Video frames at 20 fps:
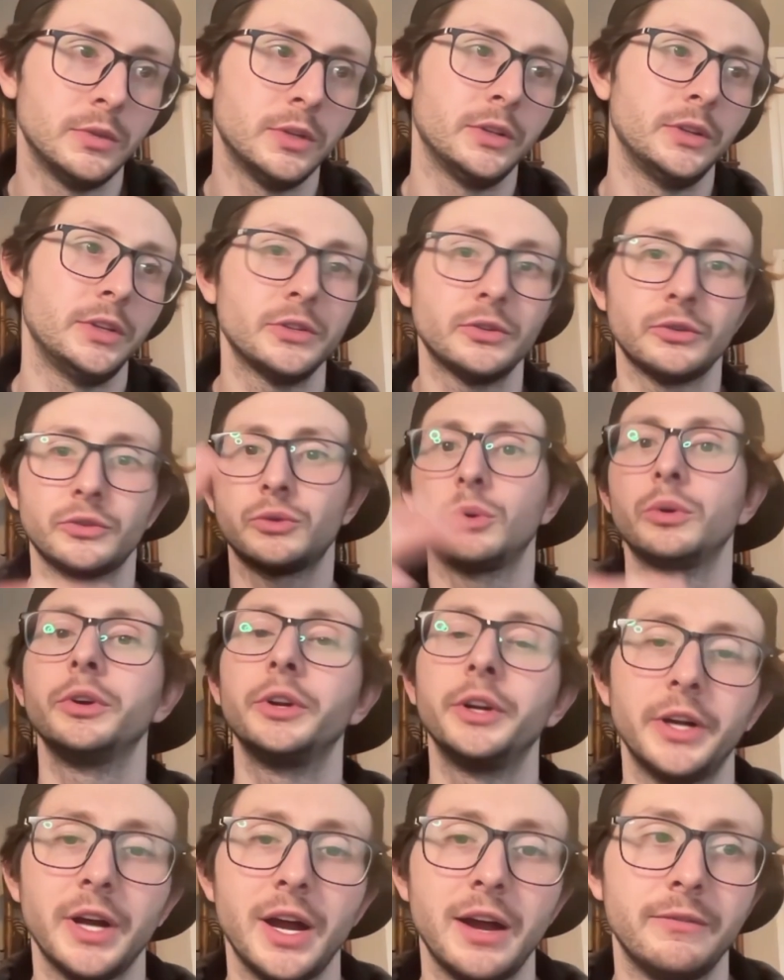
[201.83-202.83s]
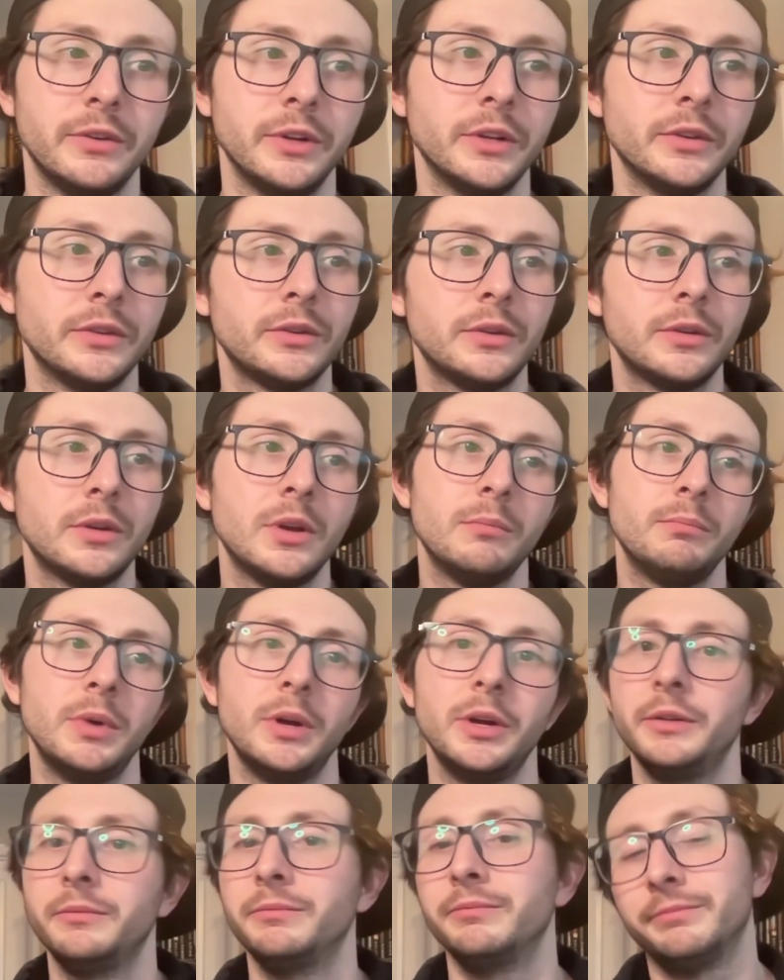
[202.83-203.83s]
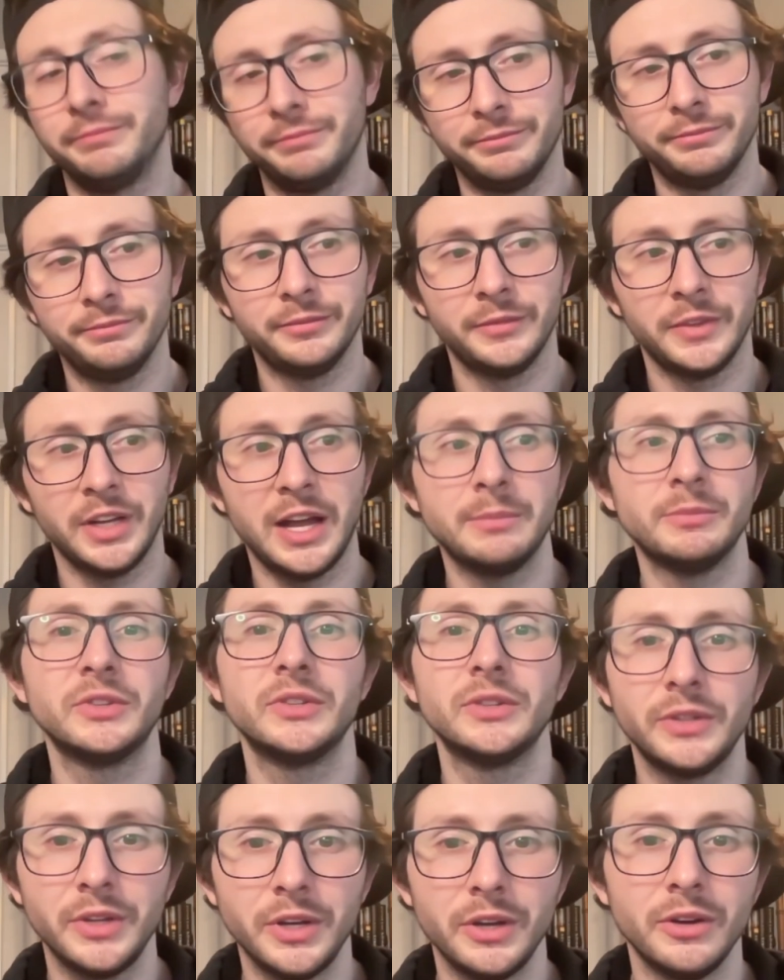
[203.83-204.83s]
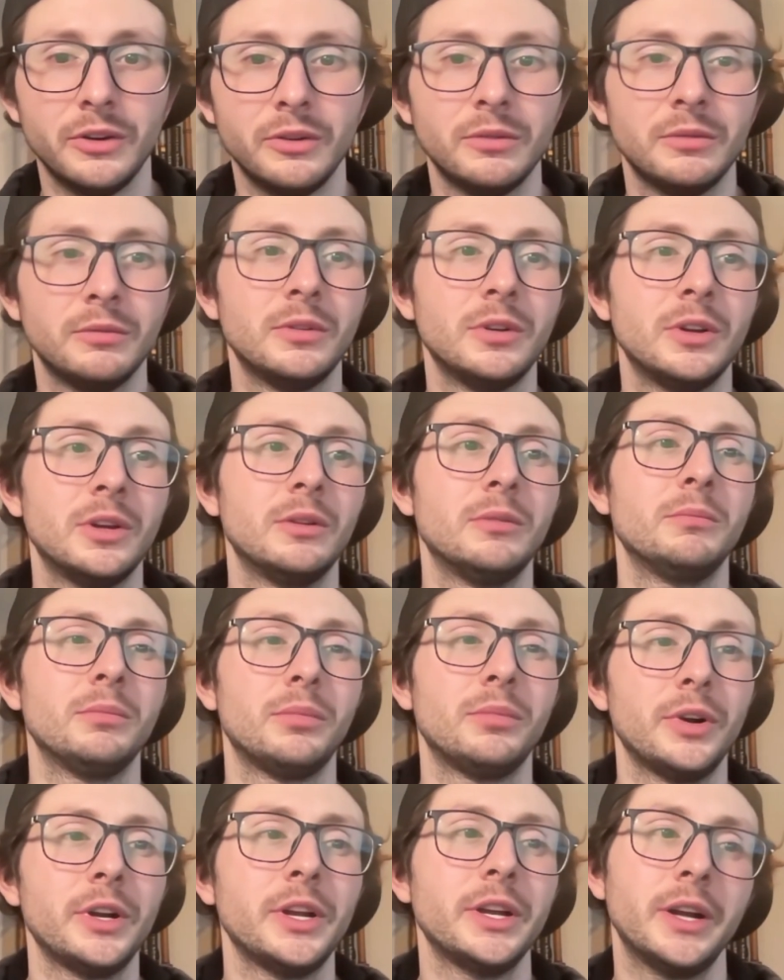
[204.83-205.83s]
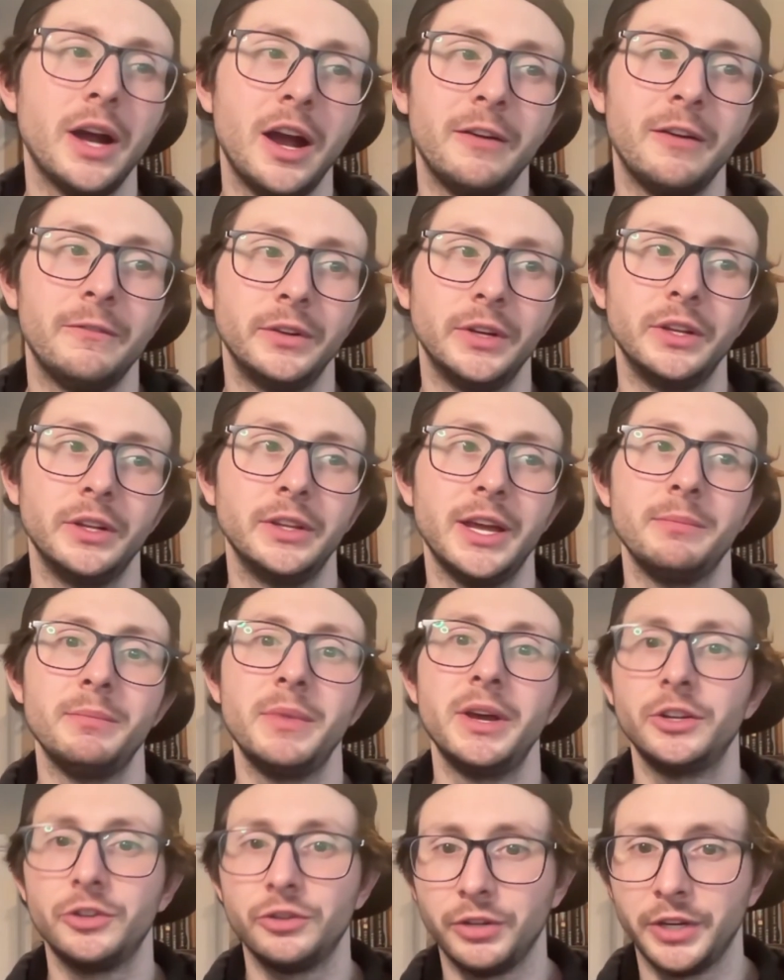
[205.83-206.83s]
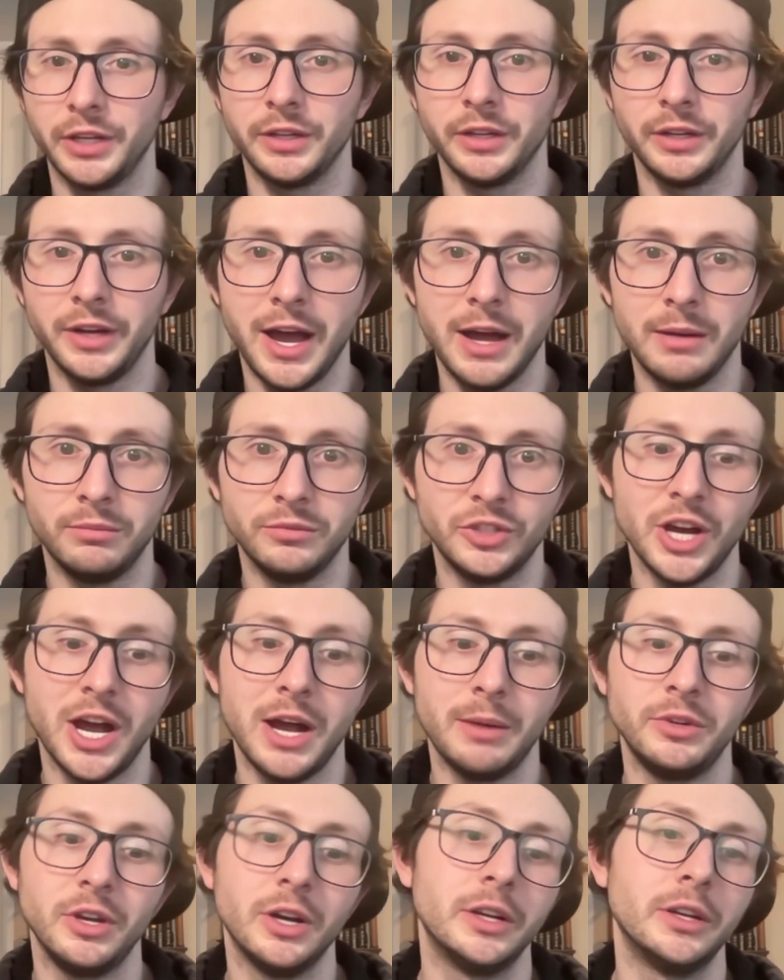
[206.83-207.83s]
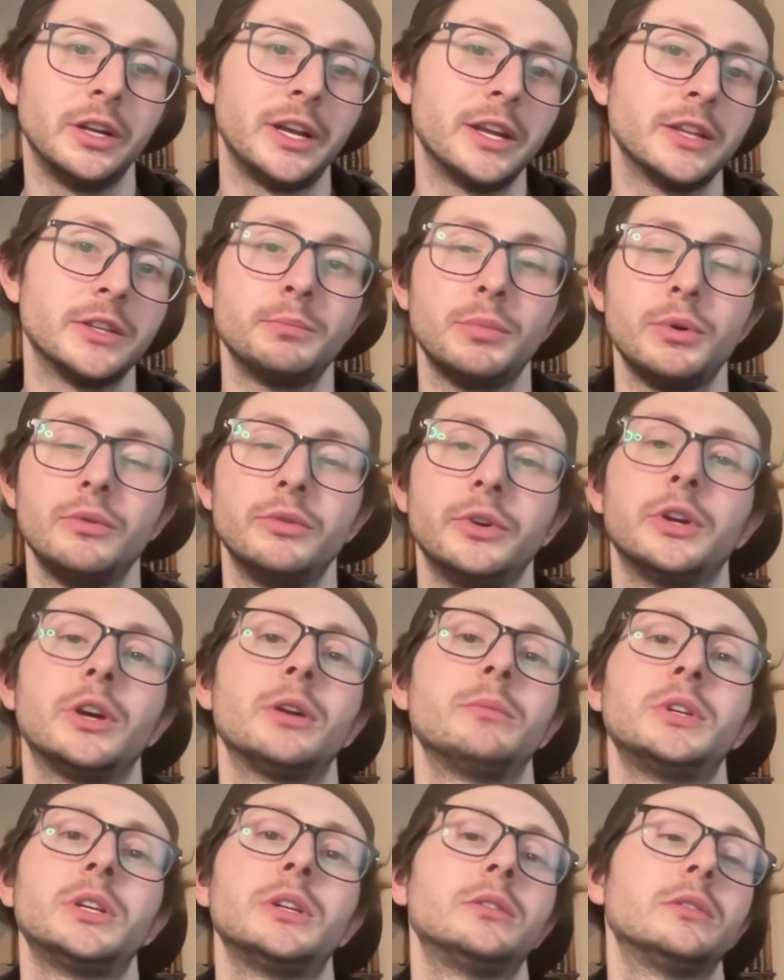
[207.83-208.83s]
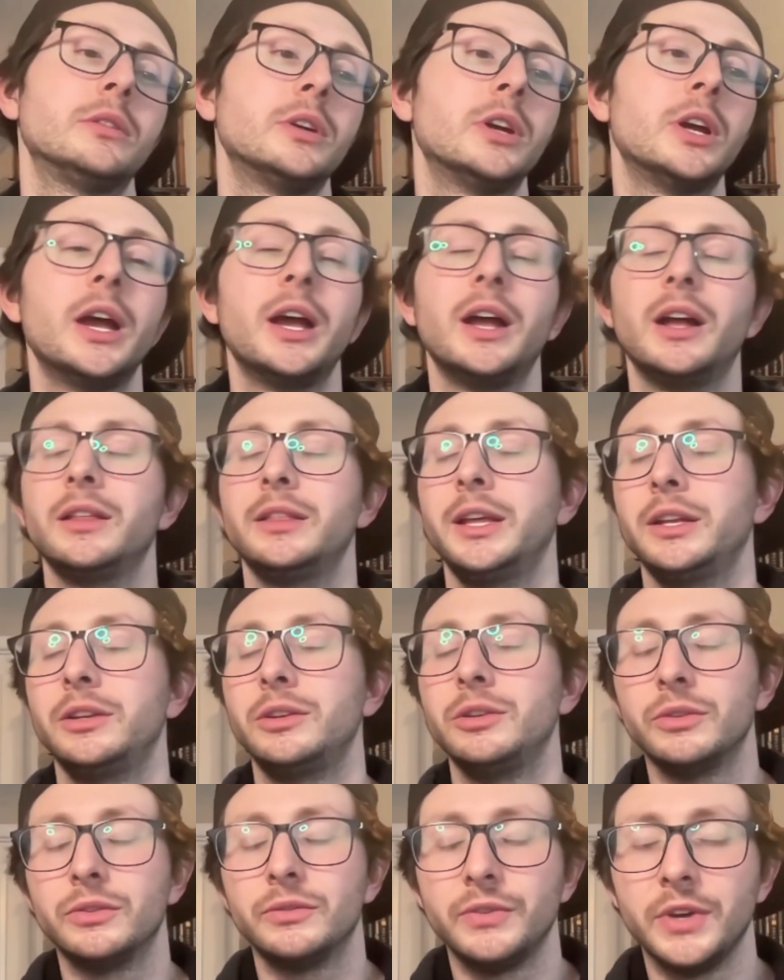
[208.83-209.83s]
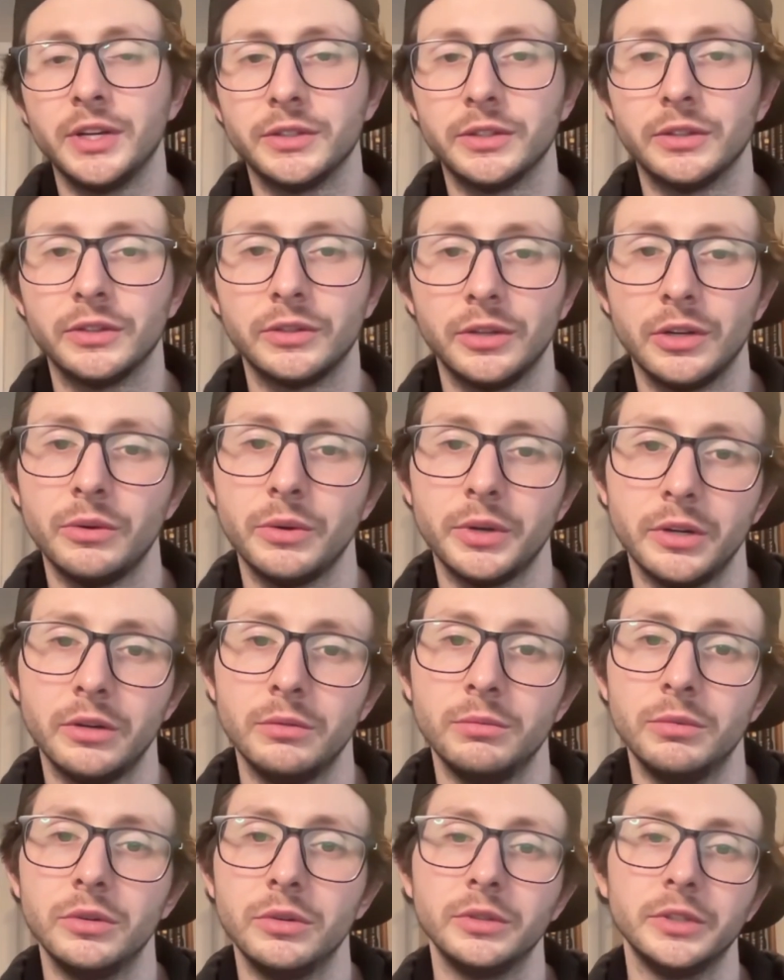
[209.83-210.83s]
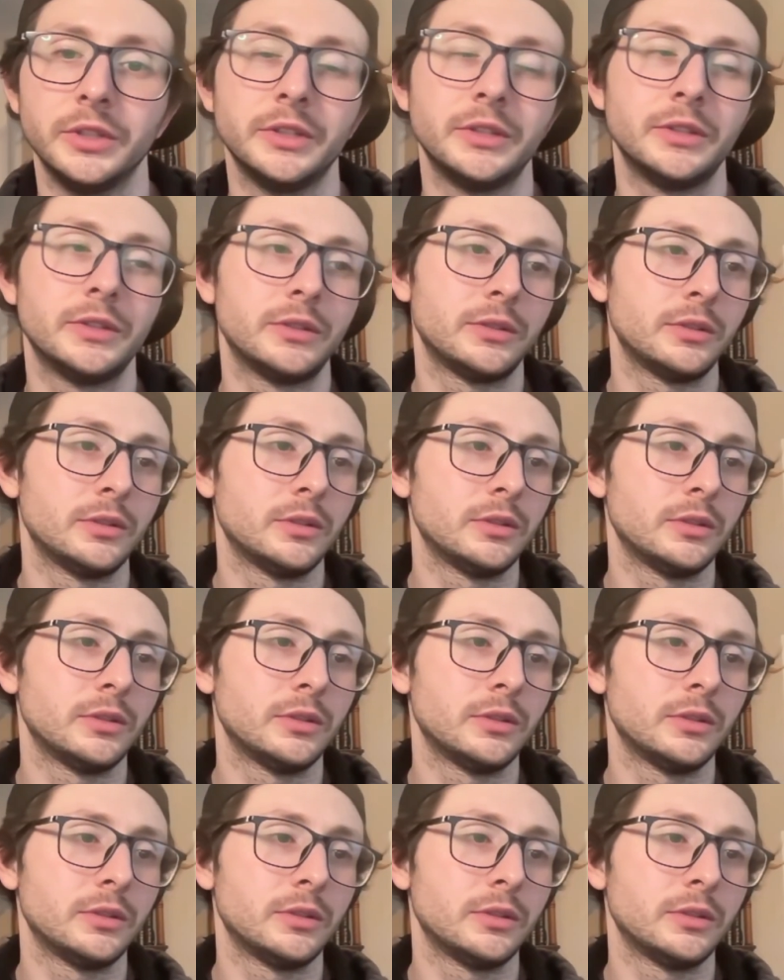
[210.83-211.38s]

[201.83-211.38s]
These are sorted in confidence. But I'm still pretty confident that Medic will get the job done against Puna. I mean, that dude's face is so hittable. It's